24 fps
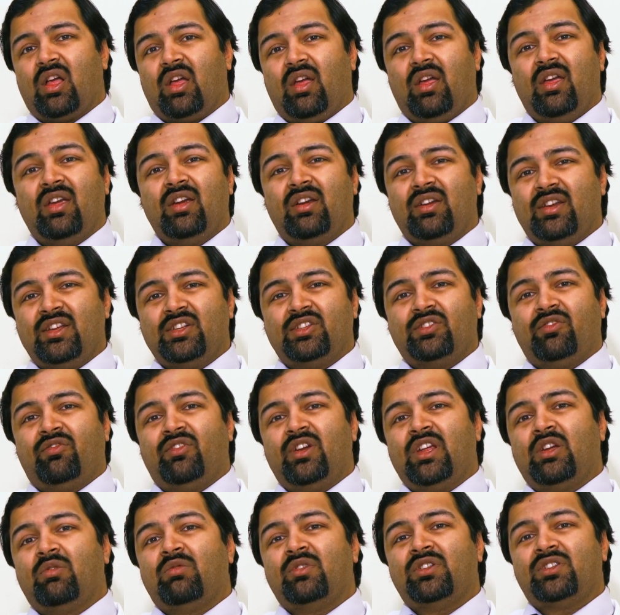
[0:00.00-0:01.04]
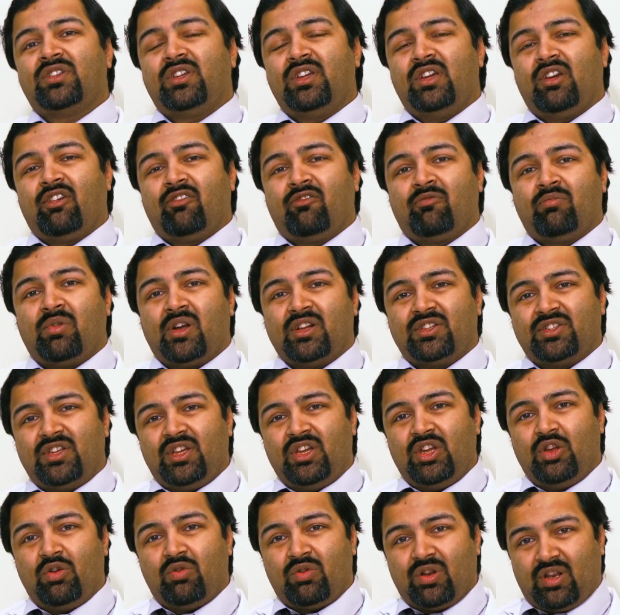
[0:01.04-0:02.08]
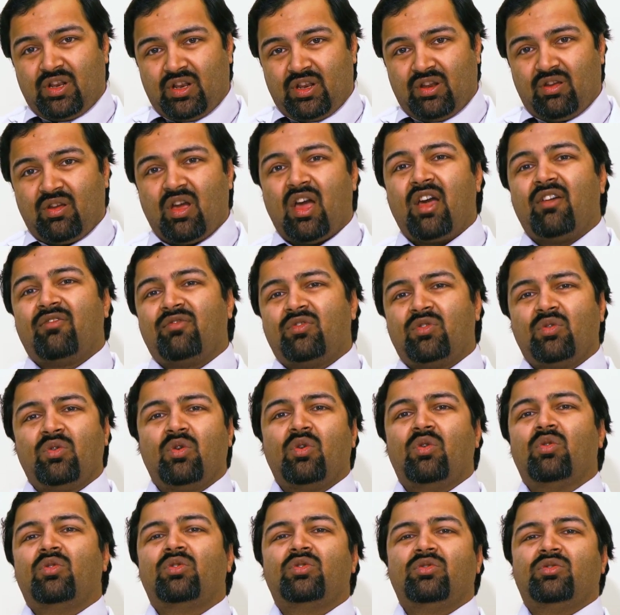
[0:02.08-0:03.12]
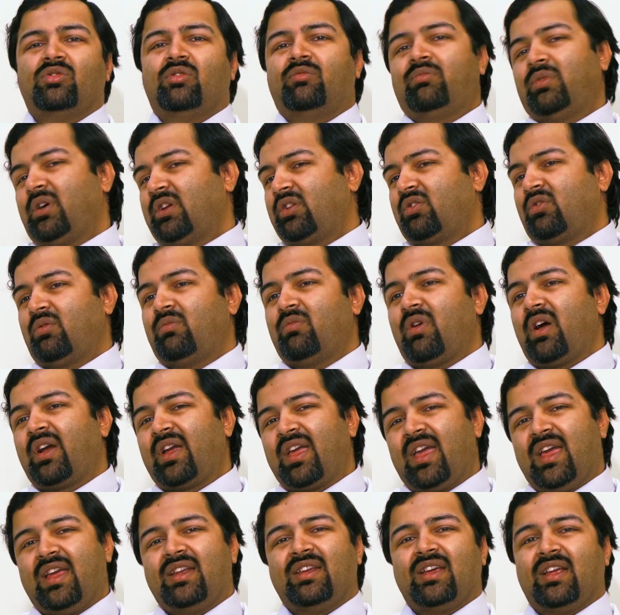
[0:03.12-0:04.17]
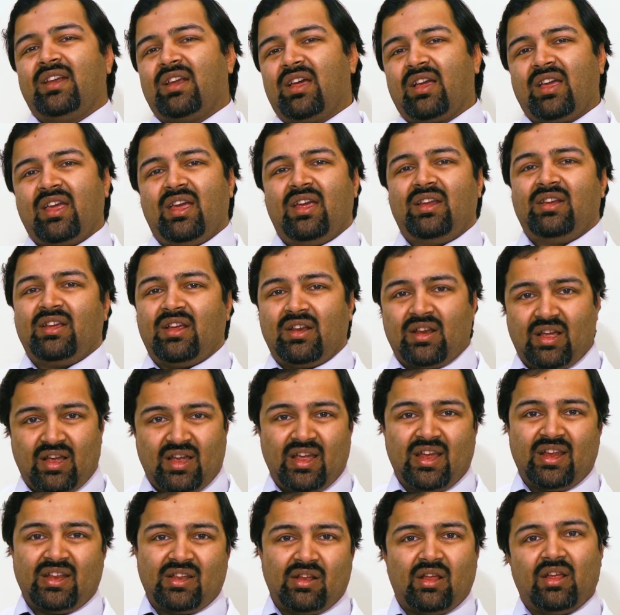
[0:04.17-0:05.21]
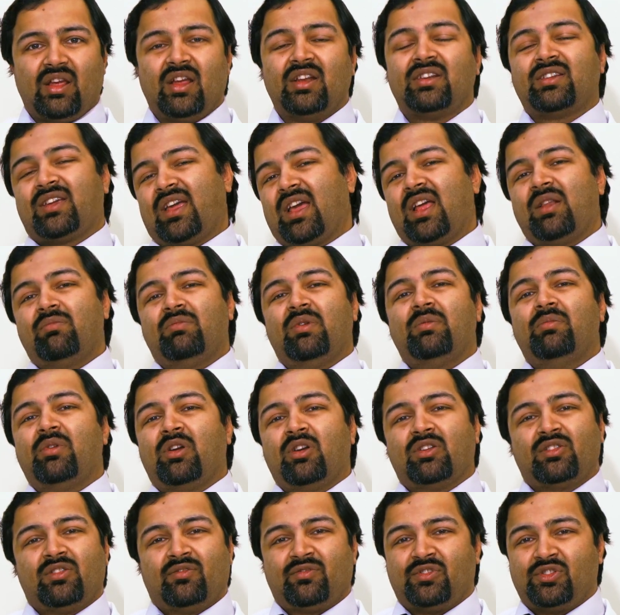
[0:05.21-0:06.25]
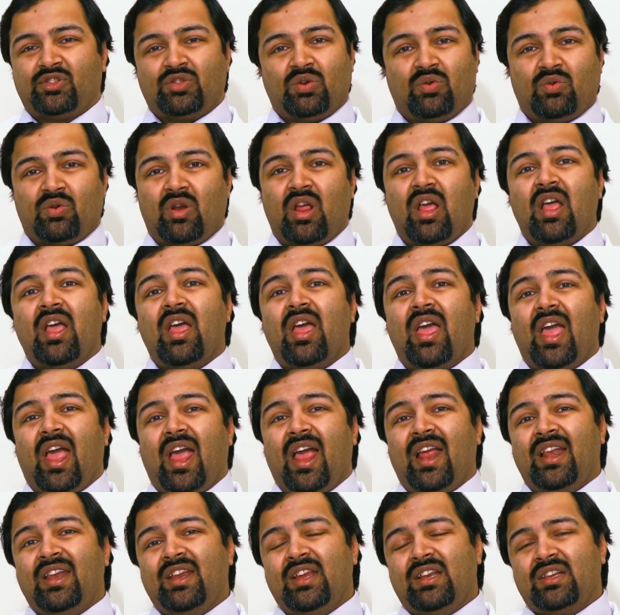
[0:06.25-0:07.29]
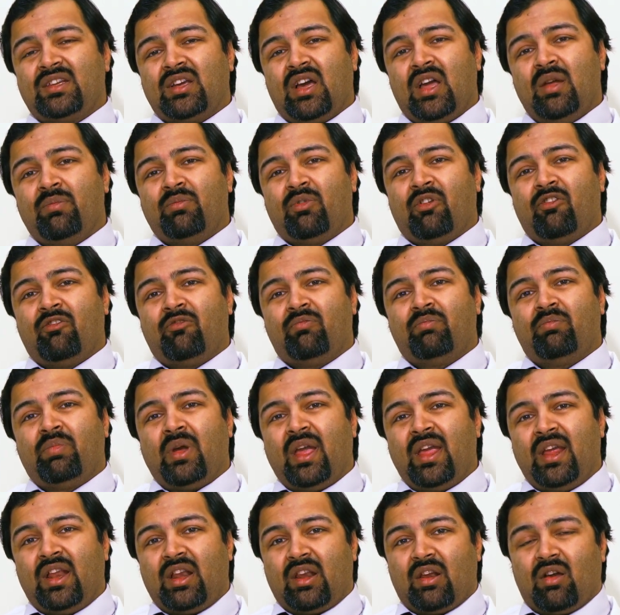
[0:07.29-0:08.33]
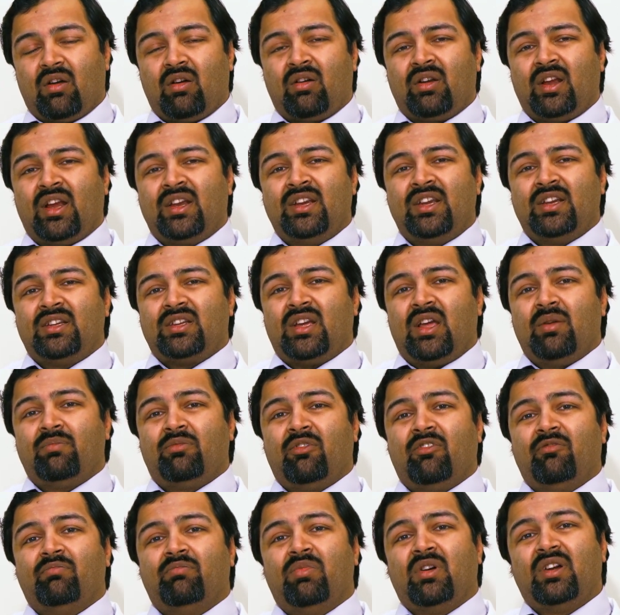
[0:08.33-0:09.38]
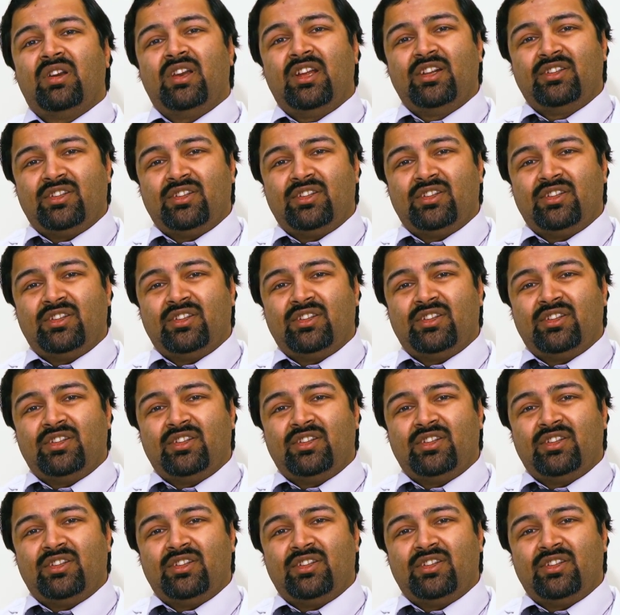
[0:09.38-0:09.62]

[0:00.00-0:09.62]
Increased frequency of passing urine. You have to go to the bathroom again and again and again. It can be because of stone. Any type of pain or any type of burning